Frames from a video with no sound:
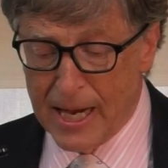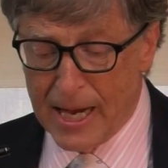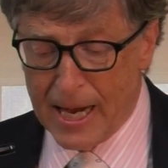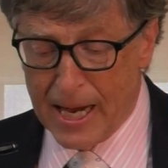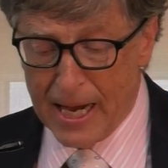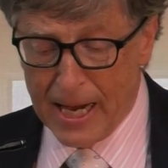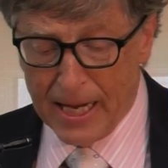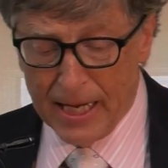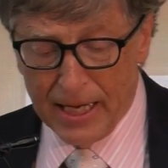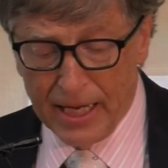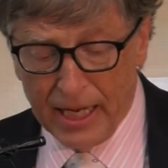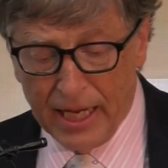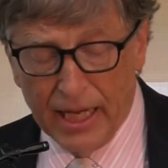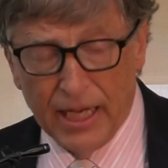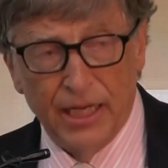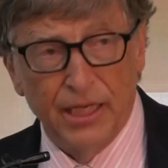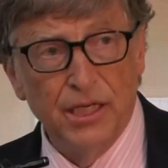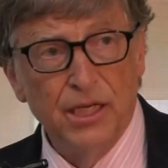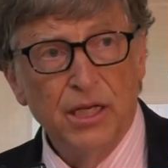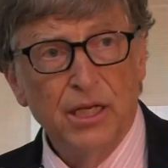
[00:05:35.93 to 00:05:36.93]

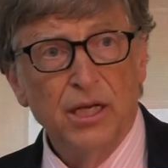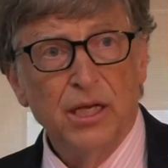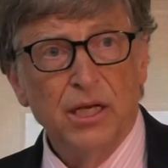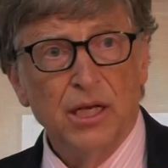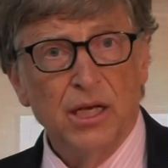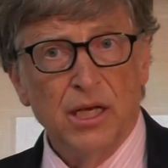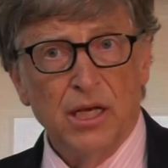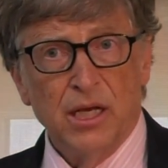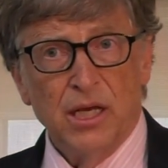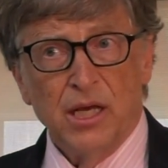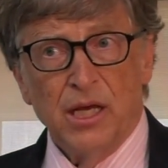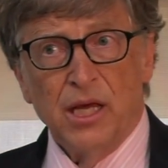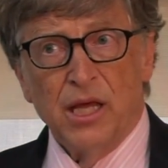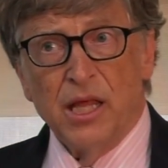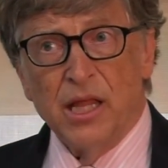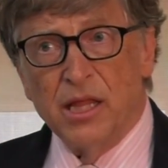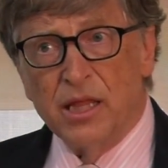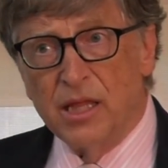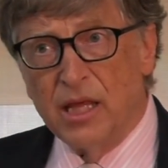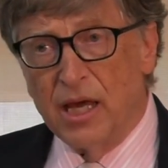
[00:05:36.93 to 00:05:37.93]
And
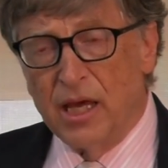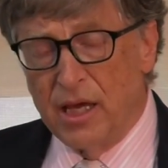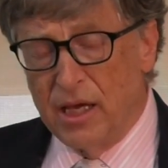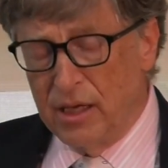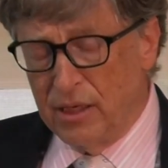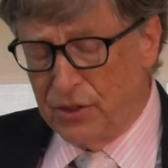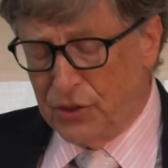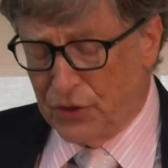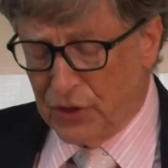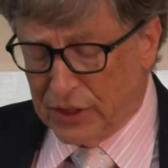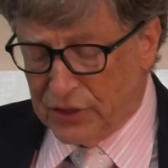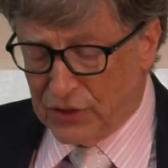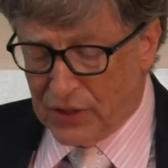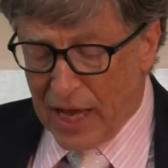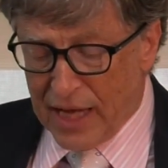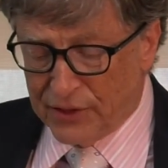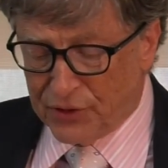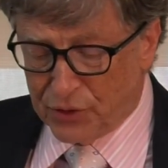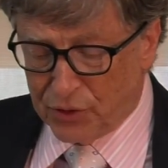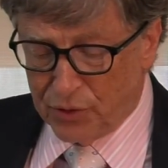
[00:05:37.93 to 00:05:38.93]
the
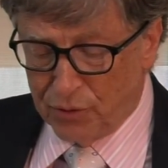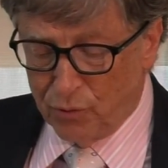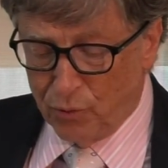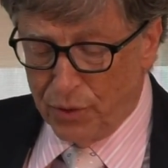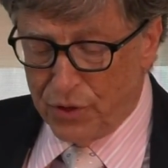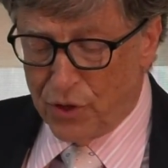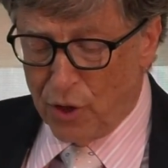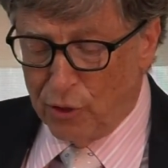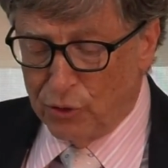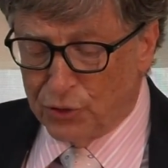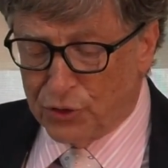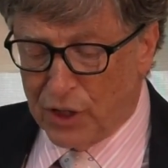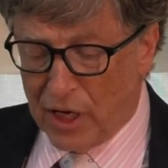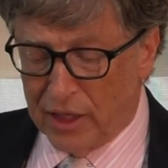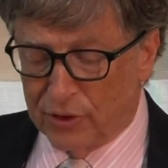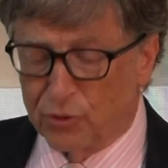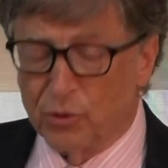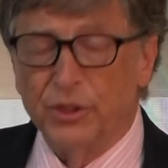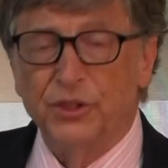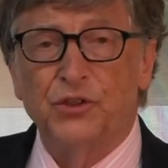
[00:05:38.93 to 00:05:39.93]
success with those
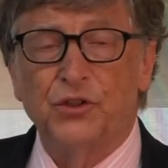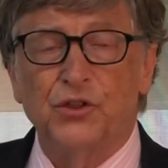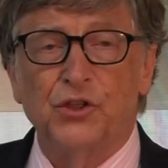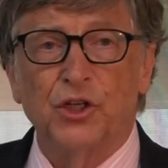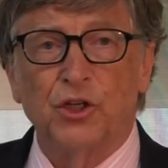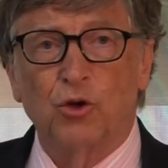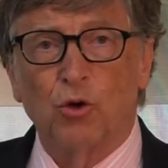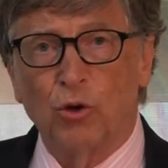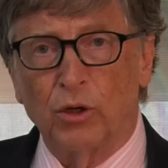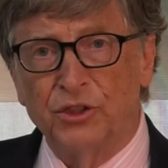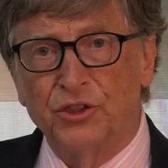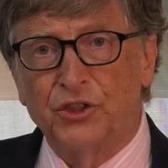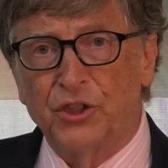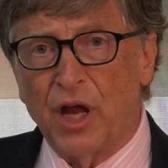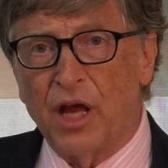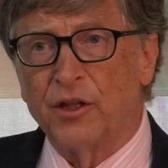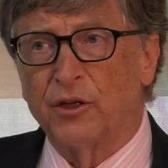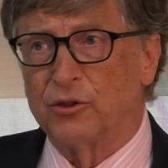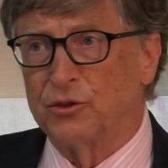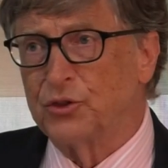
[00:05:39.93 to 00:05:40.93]
countries has encouraged
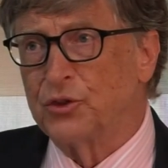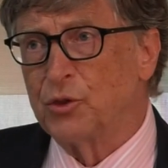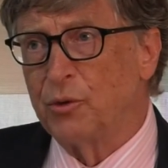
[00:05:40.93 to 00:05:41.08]
others.